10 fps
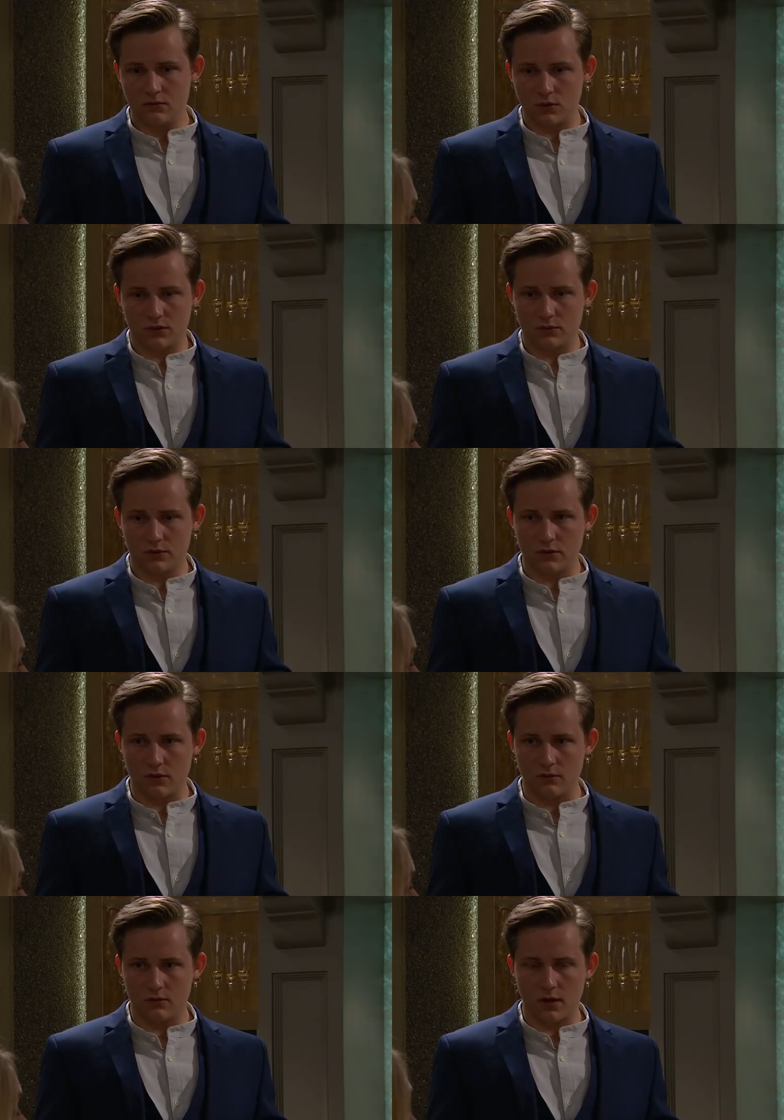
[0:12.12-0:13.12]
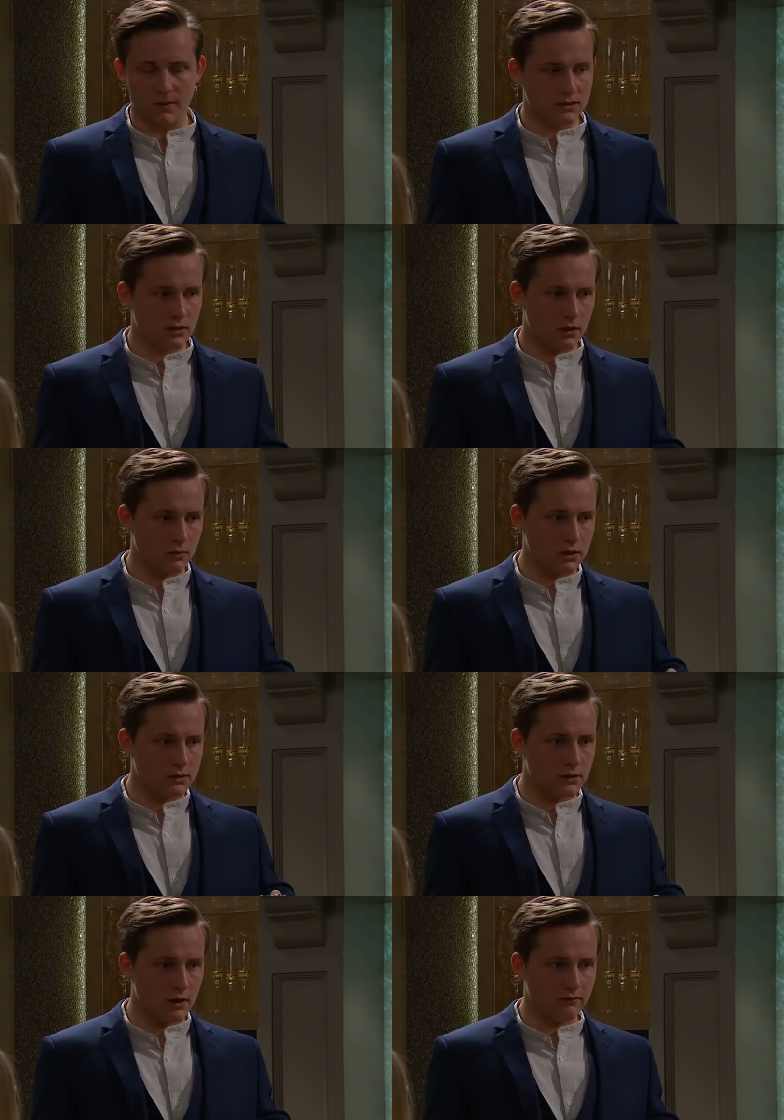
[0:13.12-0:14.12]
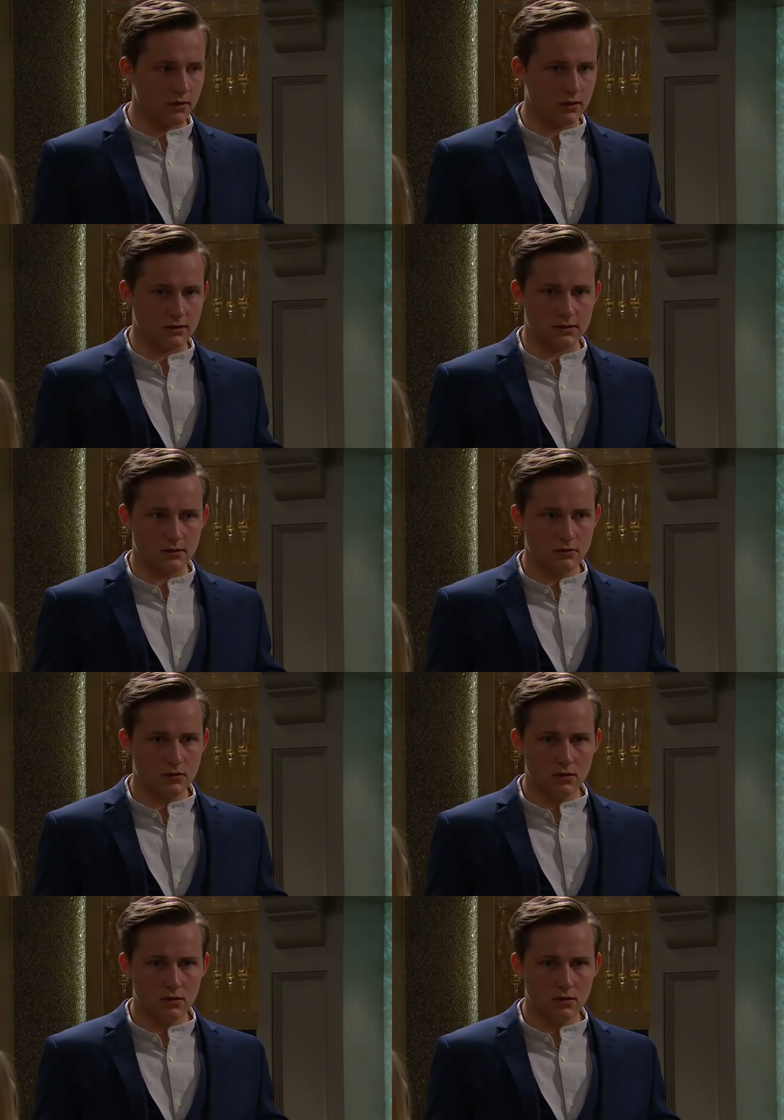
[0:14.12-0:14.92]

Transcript: What's the rush, though? I mean, it's not like we're going to starve without this deal.